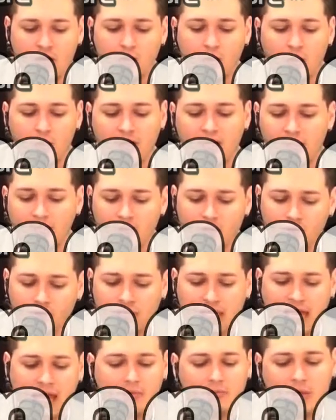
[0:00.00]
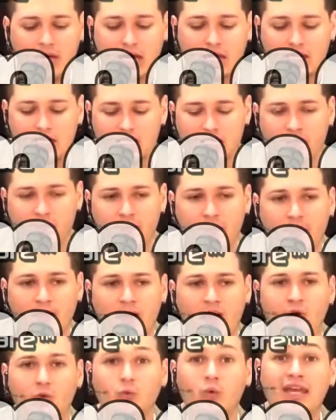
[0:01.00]
What people don't get, man, is
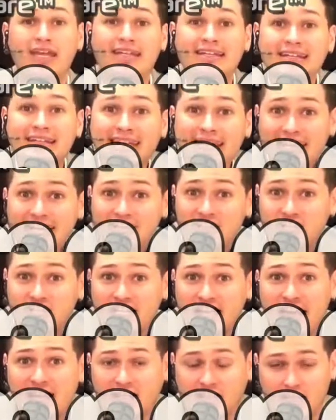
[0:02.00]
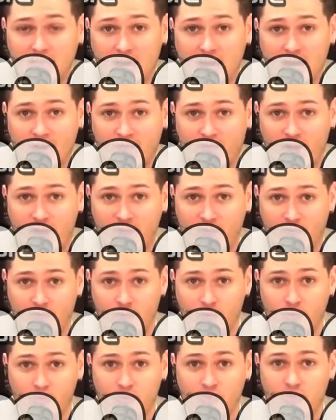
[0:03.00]
we need genetically modified
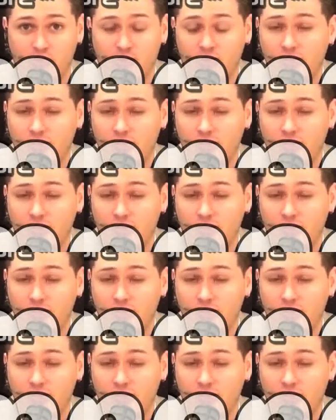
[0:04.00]
foods.